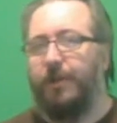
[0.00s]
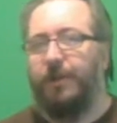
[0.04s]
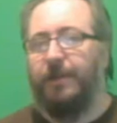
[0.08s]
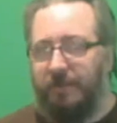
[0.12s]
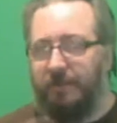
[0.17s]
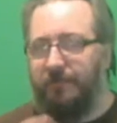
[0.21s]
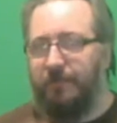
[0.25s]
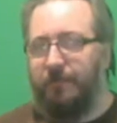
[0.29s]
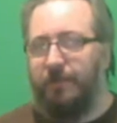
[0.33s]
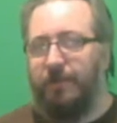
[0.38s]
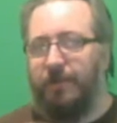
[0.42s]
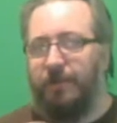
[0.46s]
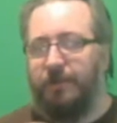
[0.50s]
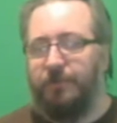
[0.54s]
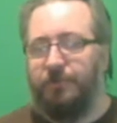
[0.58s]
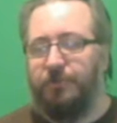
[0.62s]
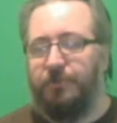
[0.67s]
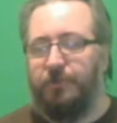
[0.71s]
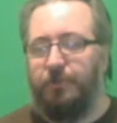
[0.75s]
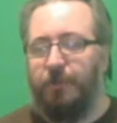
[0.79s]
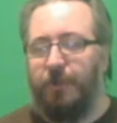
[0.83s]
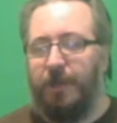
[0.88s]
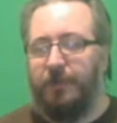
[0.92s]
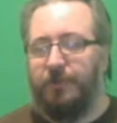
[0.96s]
If you
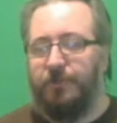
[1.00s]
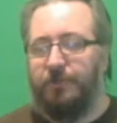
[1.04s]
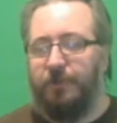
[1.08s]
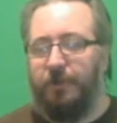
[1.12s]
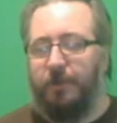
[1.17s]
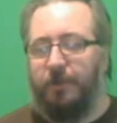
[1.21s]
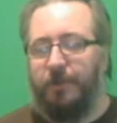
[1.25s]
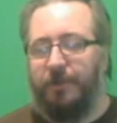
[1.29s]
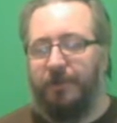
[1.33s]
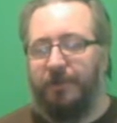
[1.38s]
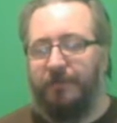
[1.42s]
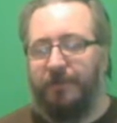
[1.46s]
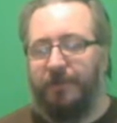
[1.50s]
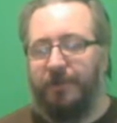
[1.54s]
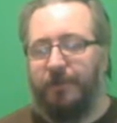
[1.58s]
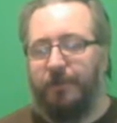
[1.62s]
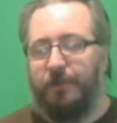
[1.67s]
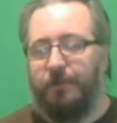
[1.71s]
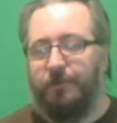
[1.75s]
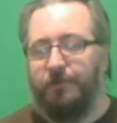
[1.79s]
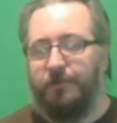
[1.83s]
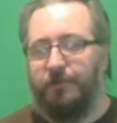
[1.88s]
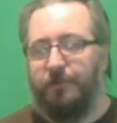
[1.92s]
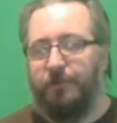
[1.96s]
actually watch all my
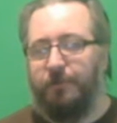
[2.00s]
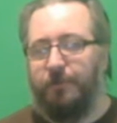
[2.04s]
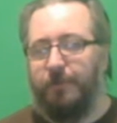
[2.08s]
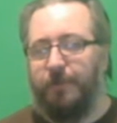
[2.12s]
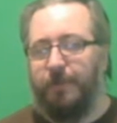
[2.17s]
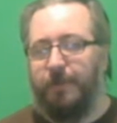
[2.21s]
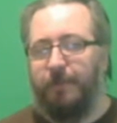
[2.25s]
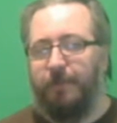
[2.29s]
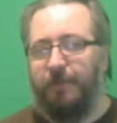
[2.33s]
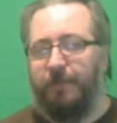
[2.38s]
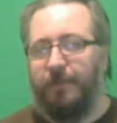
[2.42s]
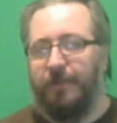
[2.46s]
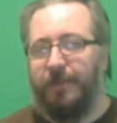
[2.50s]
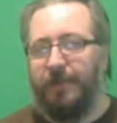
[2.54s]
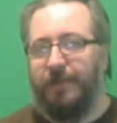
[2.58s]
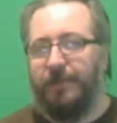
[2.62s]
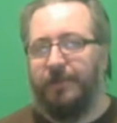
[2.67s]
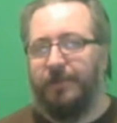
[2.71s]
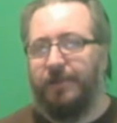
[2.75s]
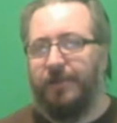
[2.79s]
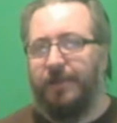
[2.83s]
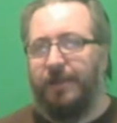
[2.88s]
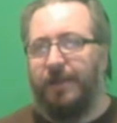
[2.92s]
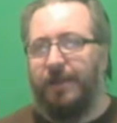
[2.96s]
videos, you'll remember that
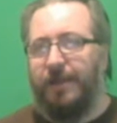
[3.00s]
